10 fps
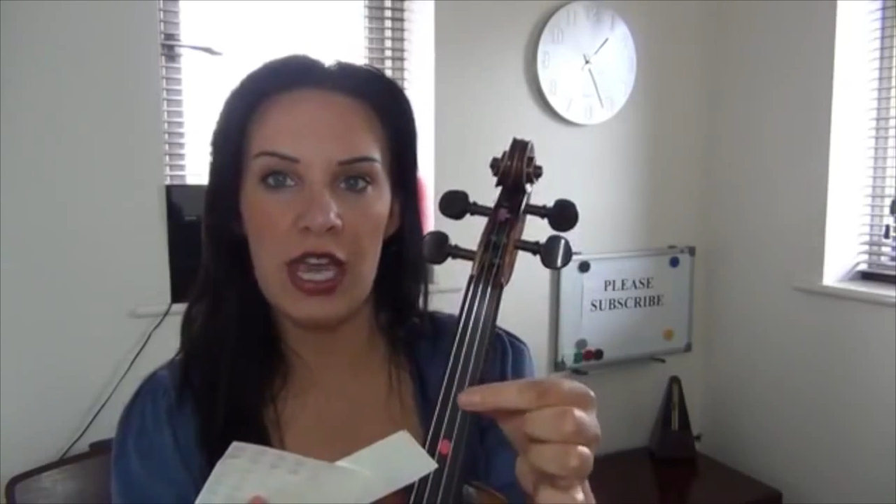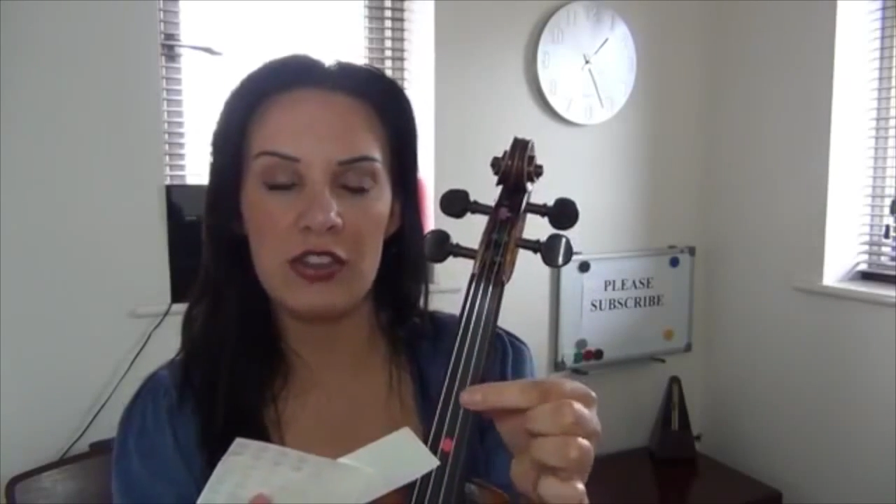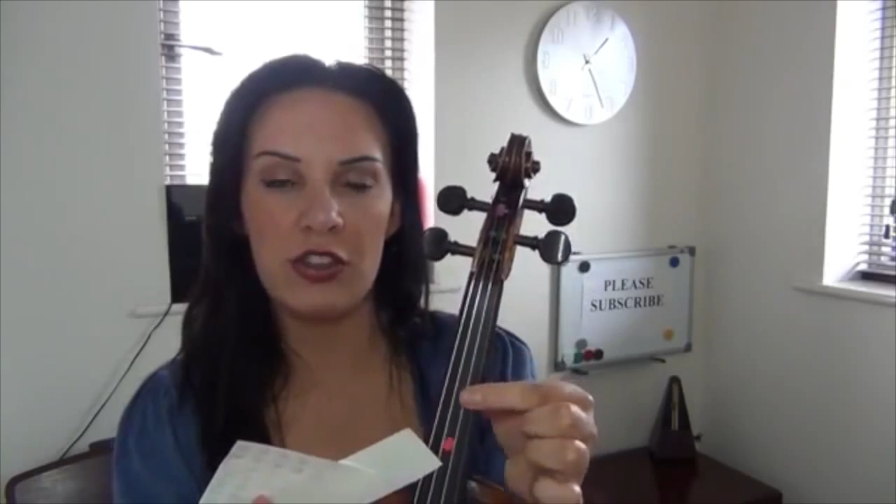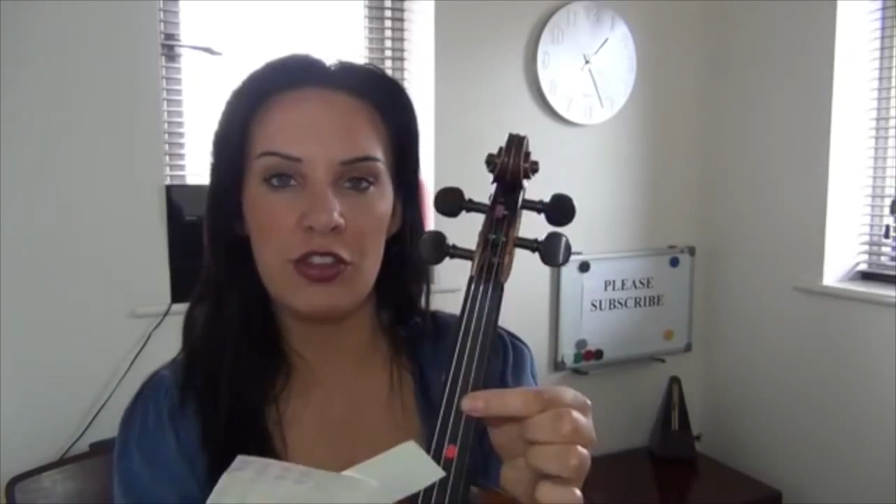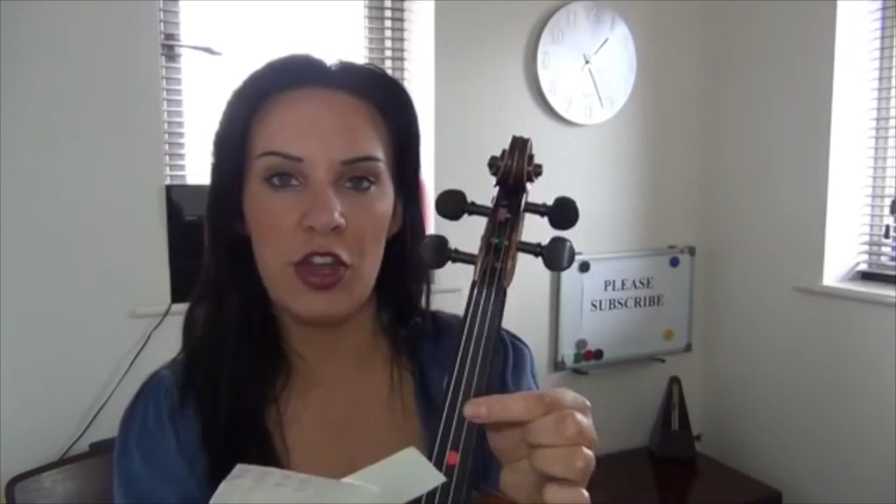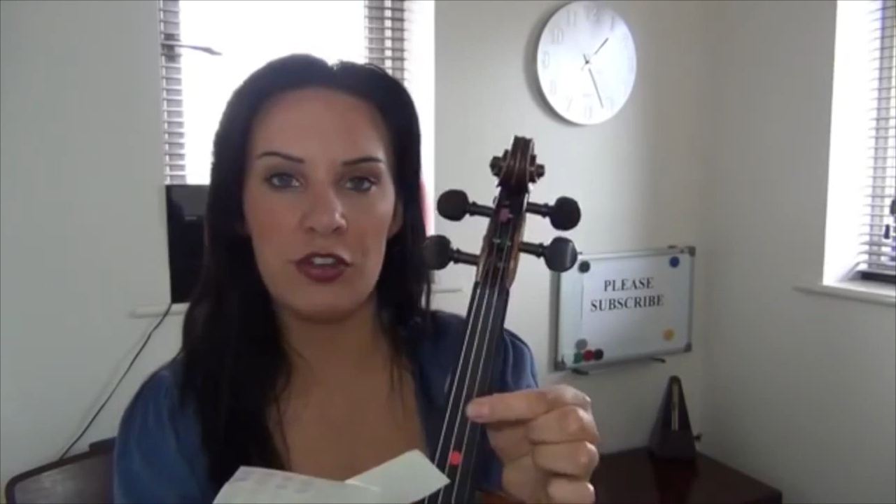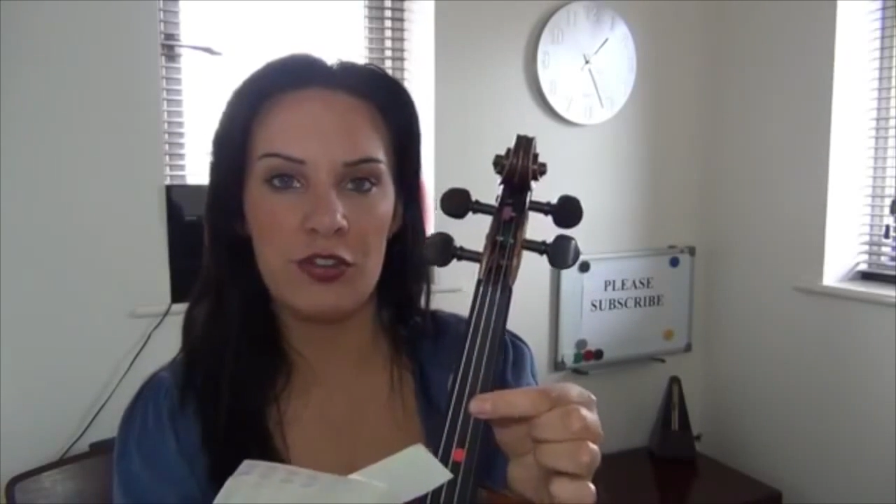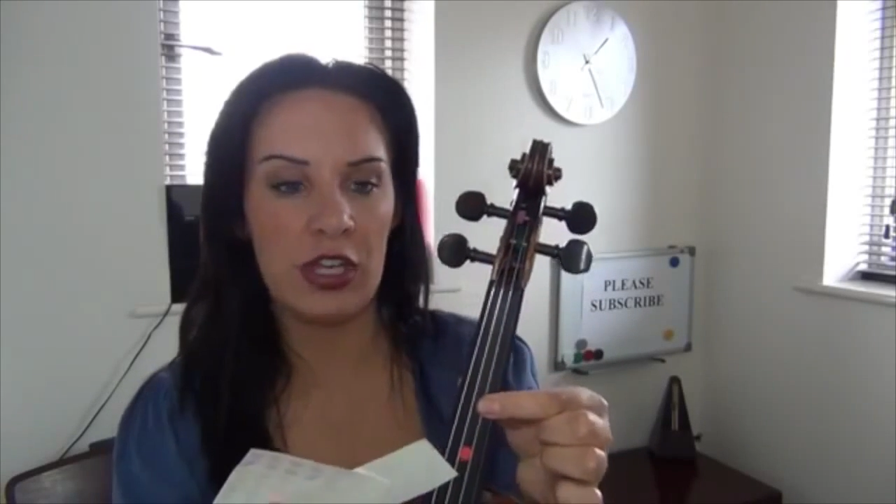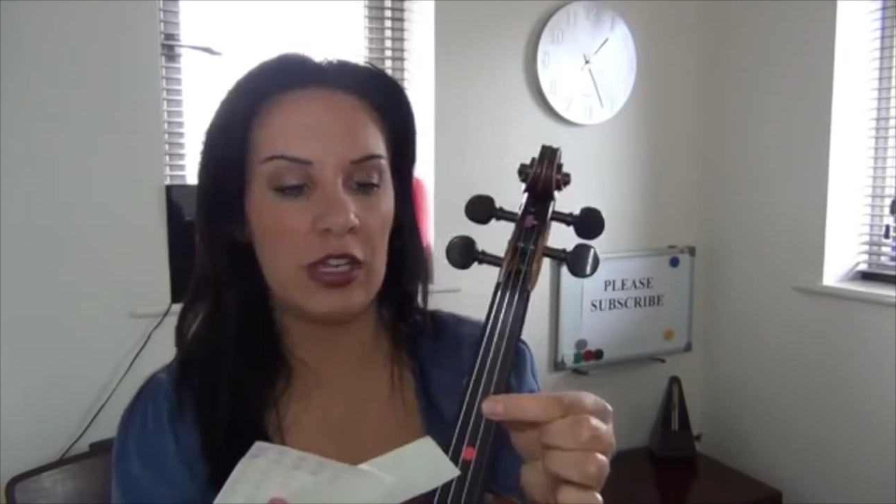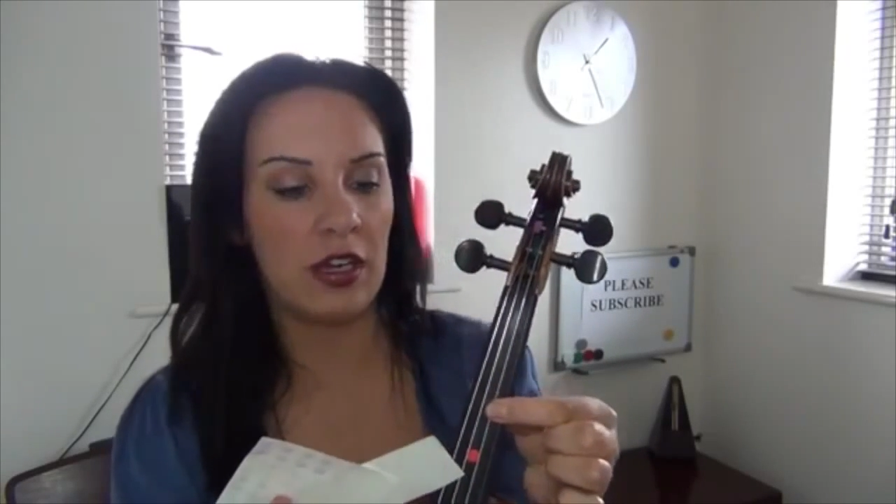and the third
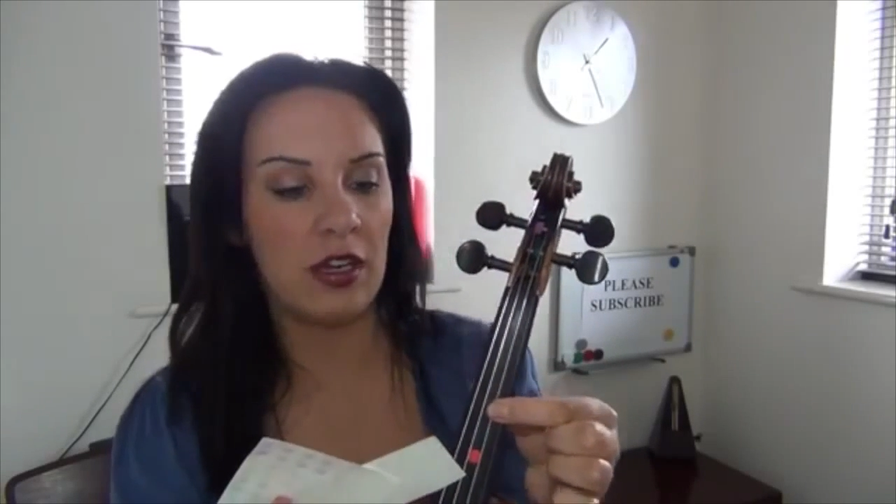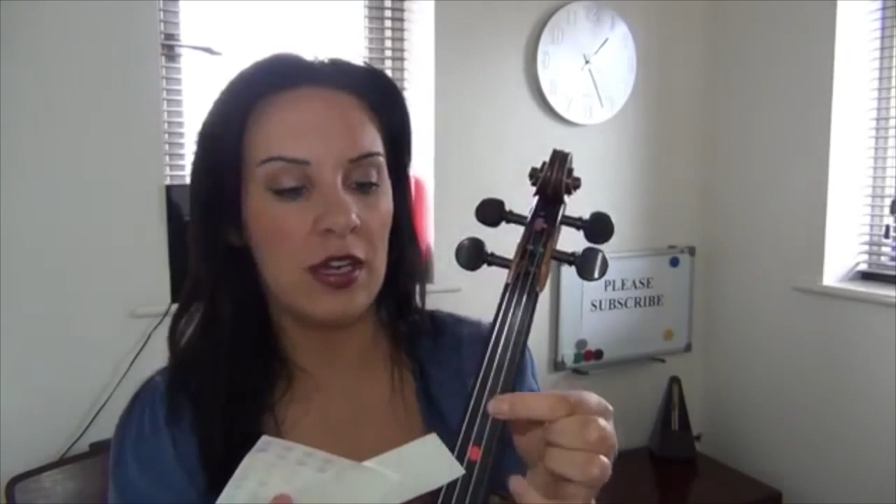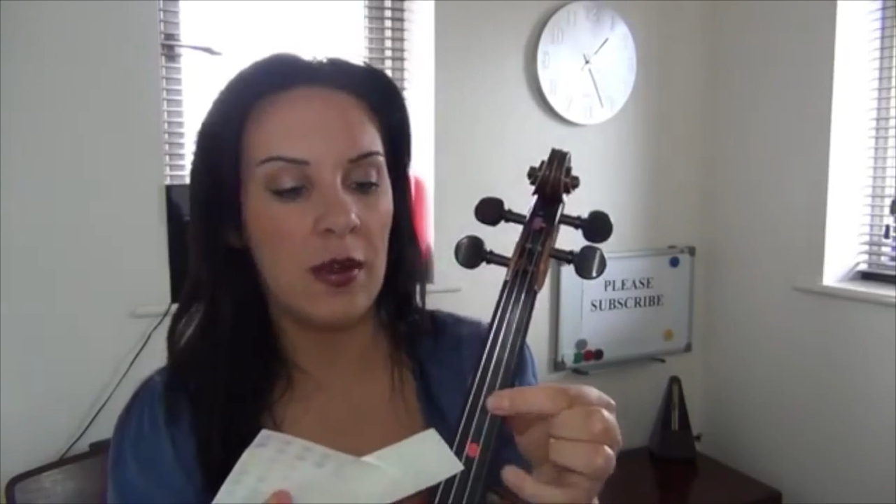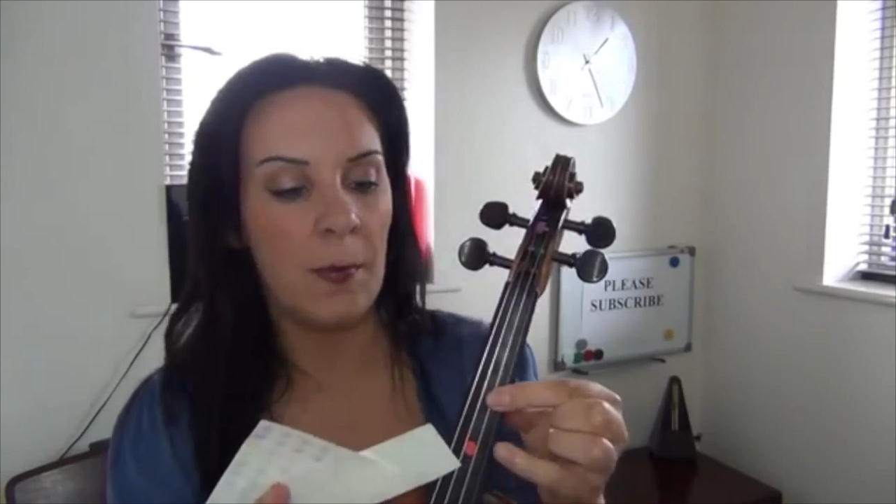finger,